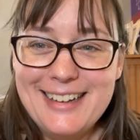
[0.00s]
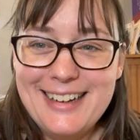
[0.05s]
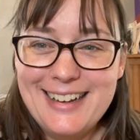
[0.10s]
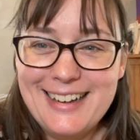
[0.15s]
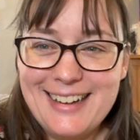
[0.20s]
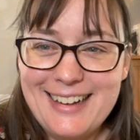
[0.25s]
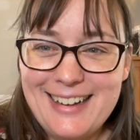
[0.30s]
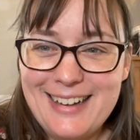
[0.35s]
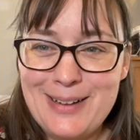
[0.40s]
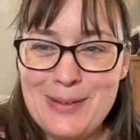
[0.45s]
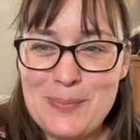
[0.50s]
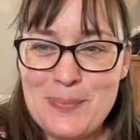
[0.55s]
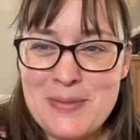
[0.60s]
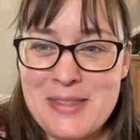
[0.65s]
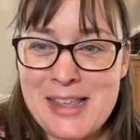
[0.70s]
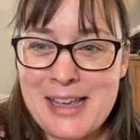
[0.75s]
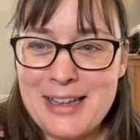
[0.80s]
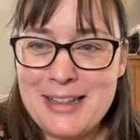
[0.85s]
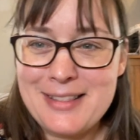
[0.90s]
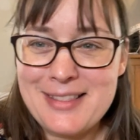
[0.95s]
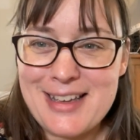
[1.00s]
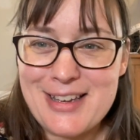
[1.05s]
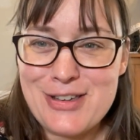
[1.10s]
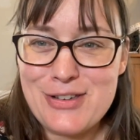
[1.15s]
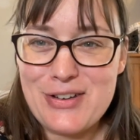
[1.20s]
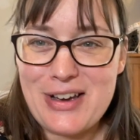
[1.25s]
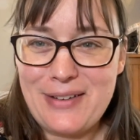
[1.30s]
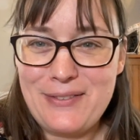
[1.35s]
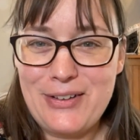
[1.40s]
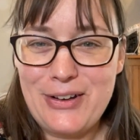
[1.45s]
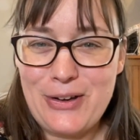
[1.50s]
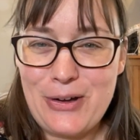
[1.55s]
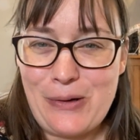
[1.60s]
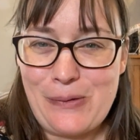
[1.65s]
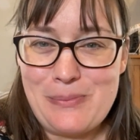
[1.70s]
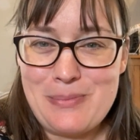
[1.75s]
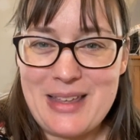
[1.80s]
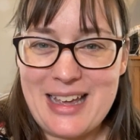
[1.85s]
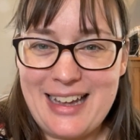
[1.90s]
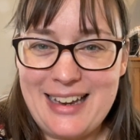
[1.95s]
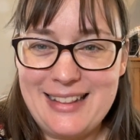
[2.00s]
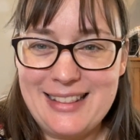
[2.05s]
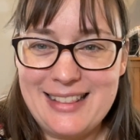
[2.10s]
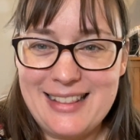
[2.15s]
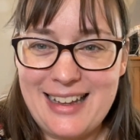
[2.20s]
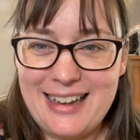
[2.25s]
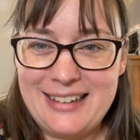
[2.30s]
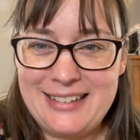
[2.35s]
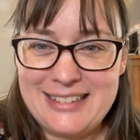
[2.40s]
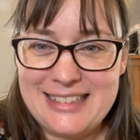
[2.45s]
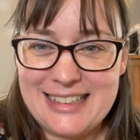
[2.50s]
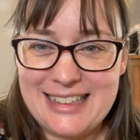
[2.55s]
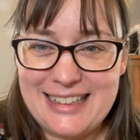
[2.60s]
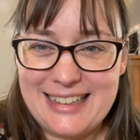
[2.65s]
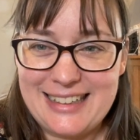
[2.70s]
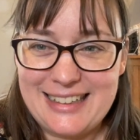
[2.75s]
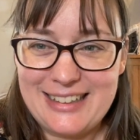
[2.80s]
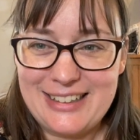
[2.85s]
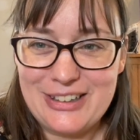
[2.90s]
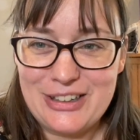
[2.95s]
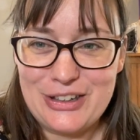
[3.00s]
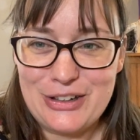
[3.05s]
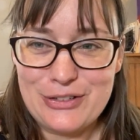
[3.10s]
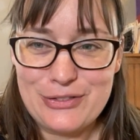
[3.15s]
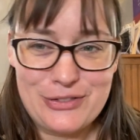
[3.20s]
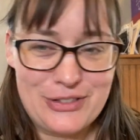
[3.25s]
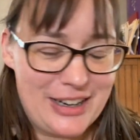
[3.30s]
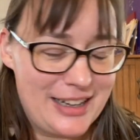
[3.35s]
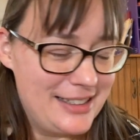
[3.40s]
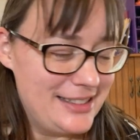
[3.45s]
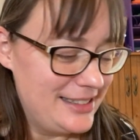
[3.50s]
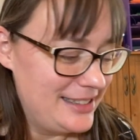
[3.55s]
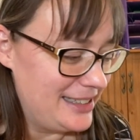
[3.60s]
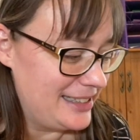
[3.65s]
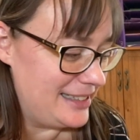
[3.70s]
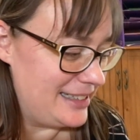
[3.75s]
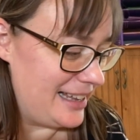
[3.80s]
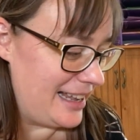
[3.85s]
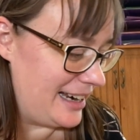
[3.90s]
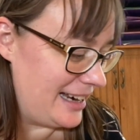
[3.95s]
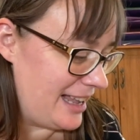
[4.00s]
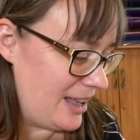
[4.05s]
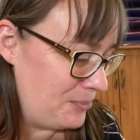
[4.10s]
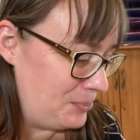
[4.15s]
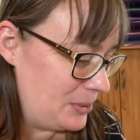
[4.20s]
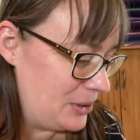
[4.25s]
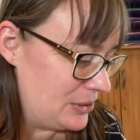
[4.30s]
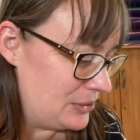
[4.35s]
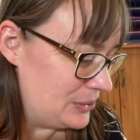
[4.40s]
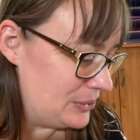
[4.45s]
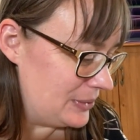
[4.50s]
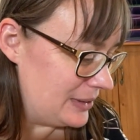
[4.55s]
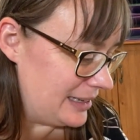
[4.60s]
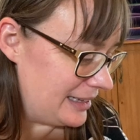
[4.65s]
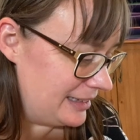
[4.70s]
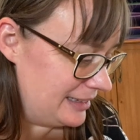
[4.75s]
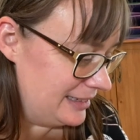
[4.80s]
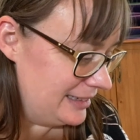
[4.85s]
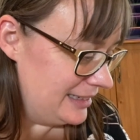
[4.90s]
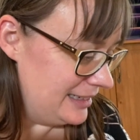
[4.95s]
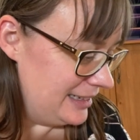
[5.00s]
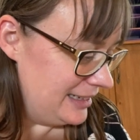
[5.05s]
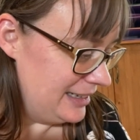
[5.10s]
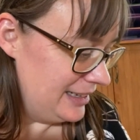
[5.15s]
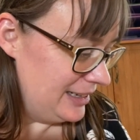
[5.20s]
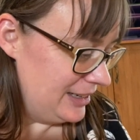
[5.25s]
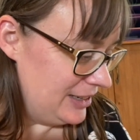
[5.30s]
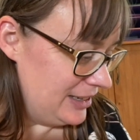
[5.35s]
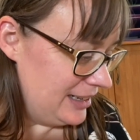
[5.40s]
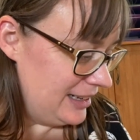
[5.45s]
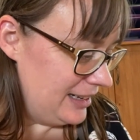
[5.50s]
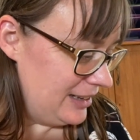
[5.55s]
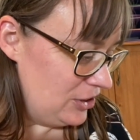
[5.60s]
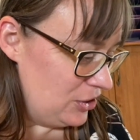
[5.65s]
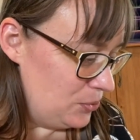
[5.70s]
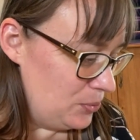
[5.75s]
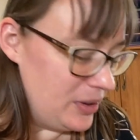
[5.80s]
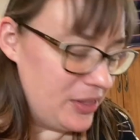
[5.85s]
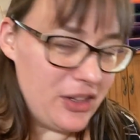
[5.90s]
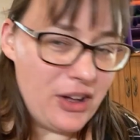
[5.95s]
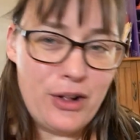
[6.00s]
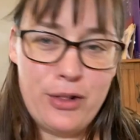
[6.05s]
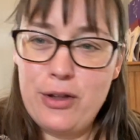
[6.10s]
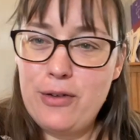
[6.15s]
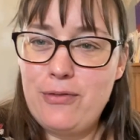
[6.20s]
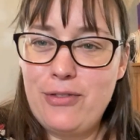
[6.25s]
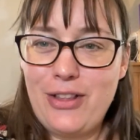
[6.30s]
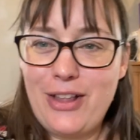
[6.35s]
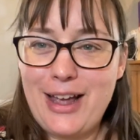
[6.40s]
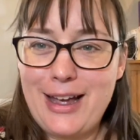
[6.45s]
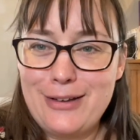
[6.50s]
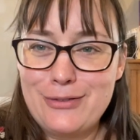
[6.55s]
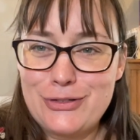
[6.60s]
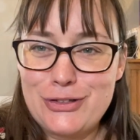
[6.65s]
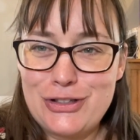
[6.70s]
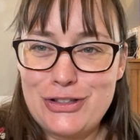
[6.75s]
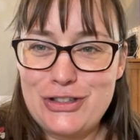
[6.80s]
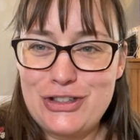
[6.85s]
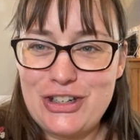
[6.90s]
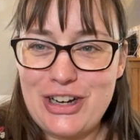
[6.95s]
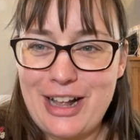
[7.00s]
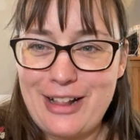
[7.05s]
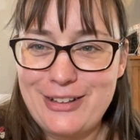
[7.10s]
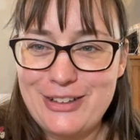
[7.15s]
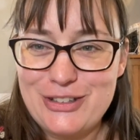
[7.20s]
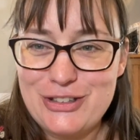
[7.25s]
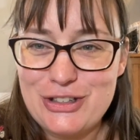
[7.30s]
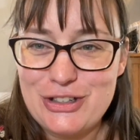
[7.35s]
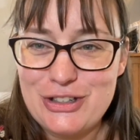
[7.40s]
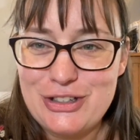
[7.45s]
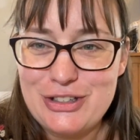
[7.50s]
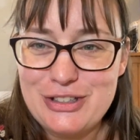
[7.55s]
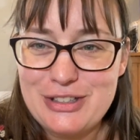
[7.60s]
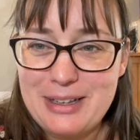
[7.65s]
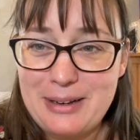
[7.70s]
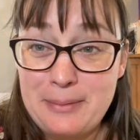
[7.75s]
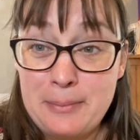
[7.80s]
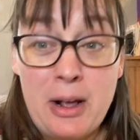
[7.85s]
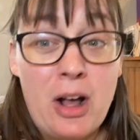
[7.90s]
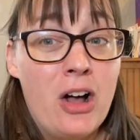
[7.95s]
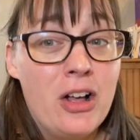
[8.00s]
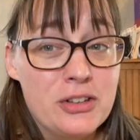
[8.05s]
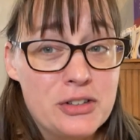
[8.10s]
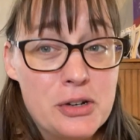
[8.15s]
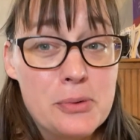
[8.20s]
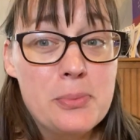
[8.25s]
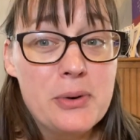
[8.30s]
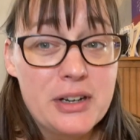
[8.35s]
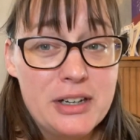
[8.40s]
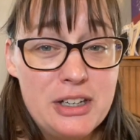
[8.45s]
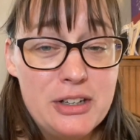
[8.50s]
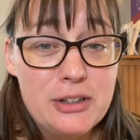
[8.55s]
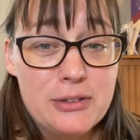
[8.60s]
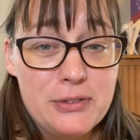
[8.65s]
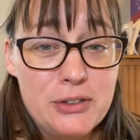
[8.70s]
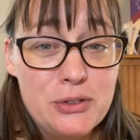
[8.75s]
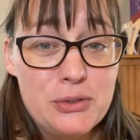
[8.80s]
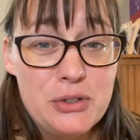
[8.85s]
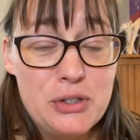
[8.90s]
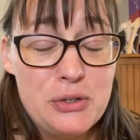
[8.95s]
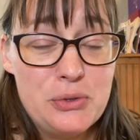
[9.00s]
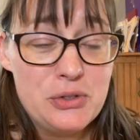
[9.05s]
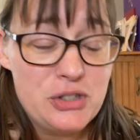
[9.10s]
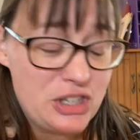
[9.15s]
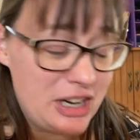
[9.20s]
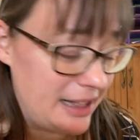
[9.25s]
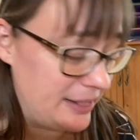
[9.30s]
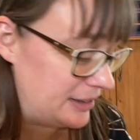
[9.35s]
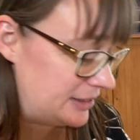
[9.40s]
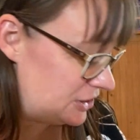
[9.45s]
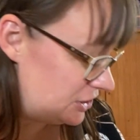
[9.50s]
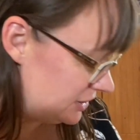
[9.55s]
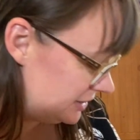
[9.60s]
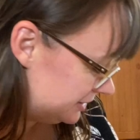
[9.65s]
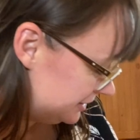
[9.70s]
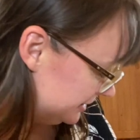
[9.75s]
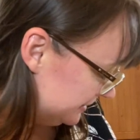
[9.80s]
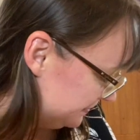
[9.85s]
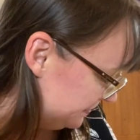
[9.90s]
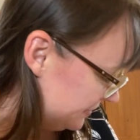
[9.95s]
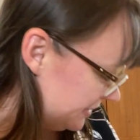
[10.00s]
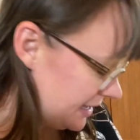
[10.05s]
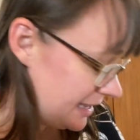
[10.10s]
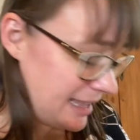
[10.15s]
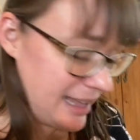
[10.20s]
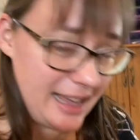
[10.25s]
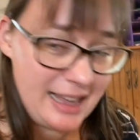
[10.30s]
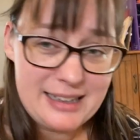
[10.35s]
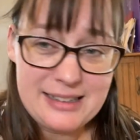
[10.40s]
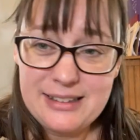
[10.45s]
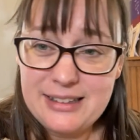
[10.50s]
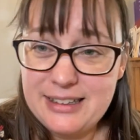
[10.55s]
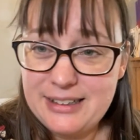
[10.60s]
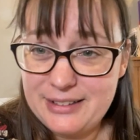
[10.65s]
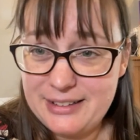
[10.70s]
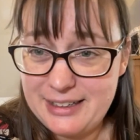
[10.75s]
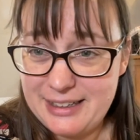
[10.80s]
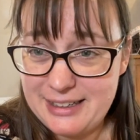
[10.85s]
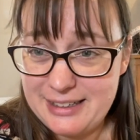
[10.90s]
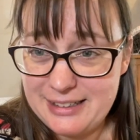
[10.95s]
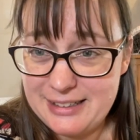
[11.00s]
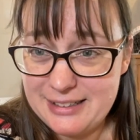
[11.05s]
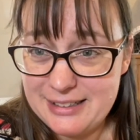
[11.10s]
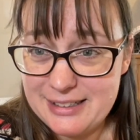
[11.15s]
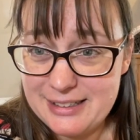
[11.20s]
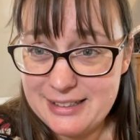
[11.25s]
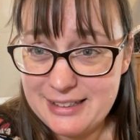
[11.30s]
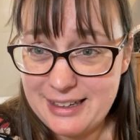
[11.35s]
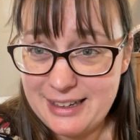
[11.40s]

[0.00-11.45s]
that you have at home that are your friends and help you with all of life's challenges, and also bring you a few new challenges, as Lily is